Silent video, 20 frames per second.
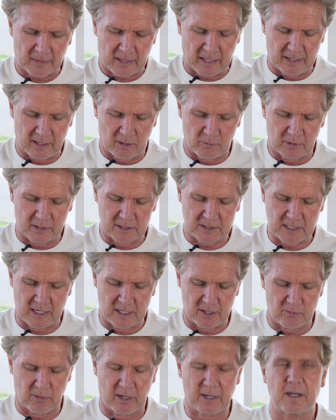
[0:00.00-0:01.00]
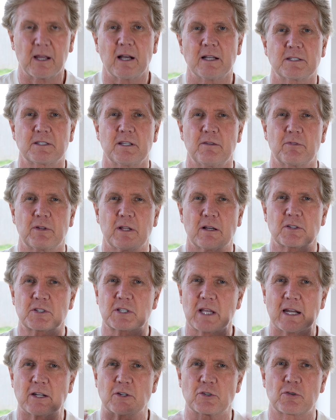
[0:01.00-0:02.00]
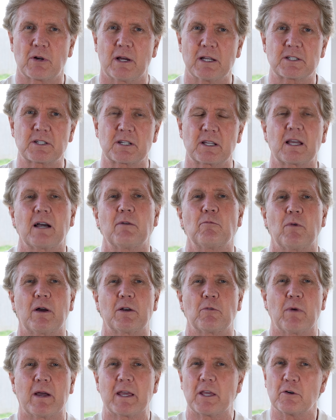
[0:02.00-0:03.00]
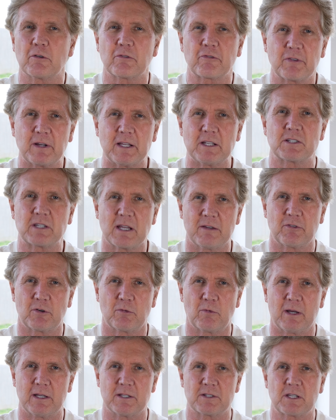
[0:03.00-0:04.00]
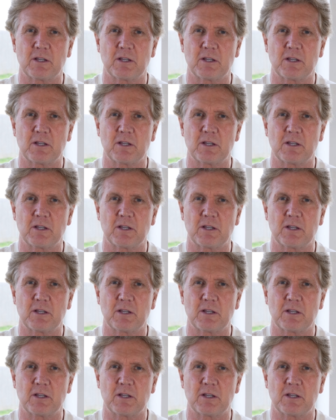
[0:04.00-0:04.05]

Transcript: And I want to tell you right now is even though Satan tries to come one way, he'll flee seven ways.